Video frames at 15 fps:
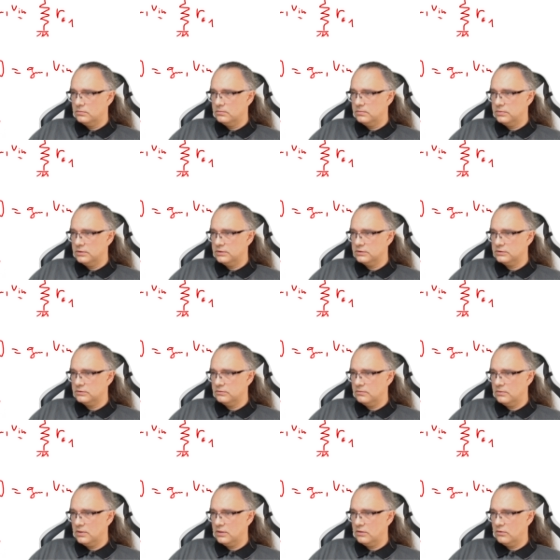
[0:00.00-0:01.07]
plus
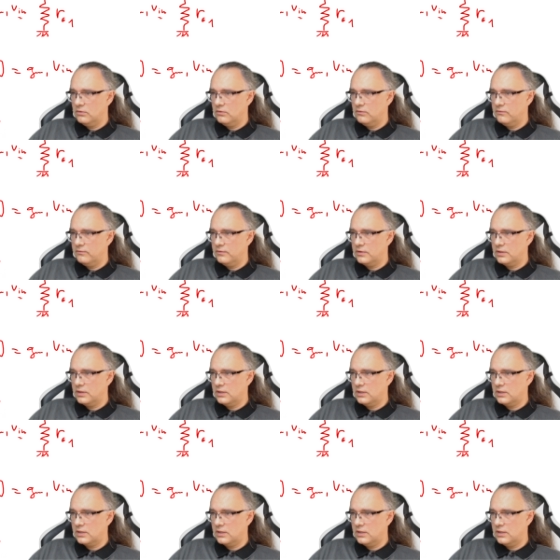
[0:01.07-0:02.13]
1 over
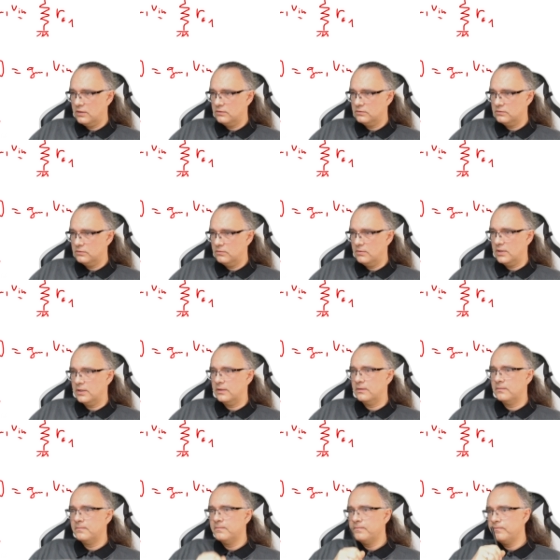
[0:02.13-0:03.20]
R out 1,
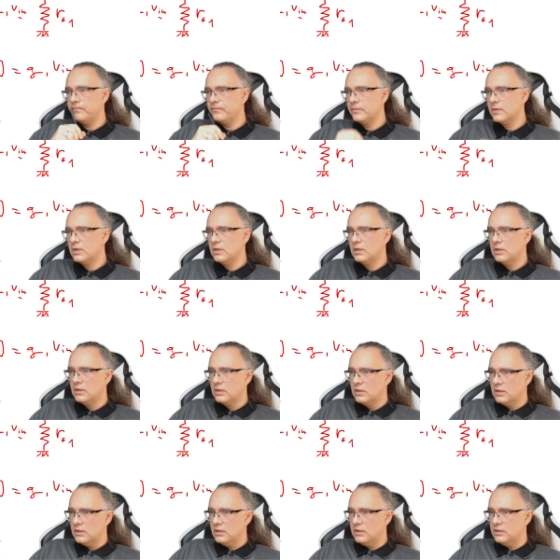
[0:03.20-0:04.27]

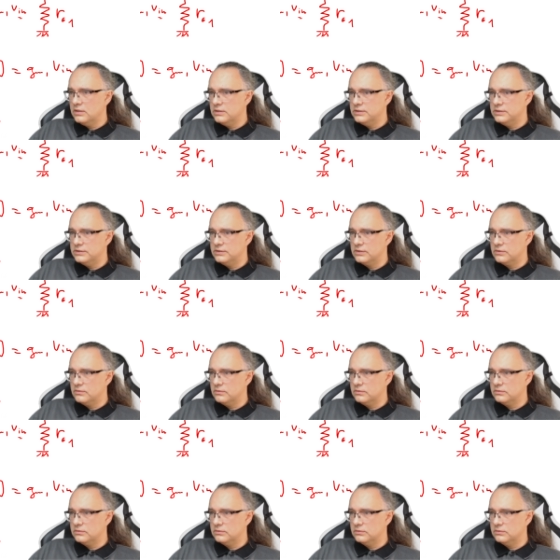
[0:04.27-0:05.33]
and this is equal
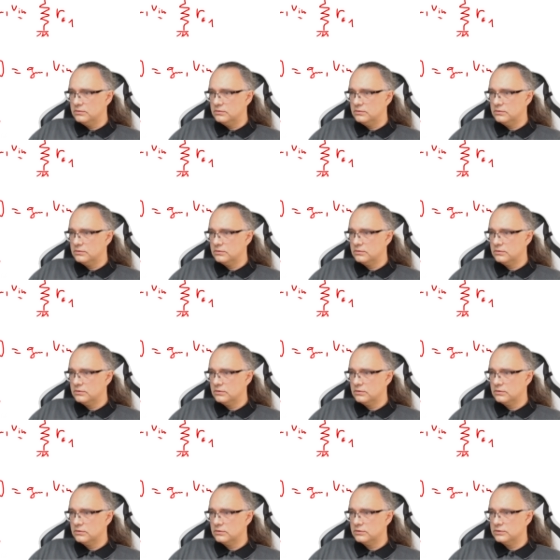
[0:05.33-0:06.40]
to
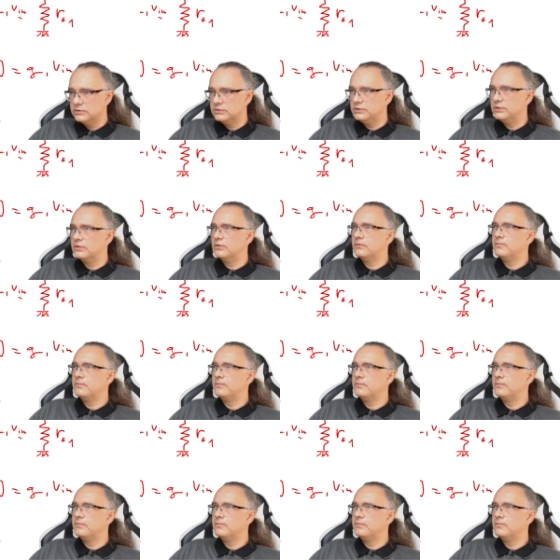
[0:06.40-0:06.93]
0.